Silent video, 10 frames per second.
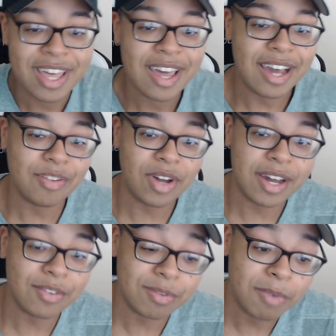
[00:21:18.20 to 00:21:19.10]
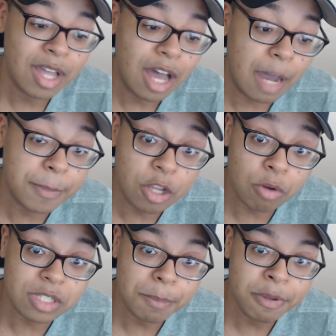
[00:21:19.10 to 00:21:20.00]
anyway, I'm going to go
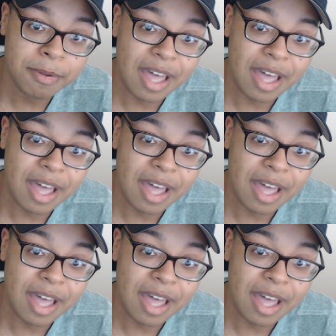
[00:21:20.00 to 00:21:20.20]
dip.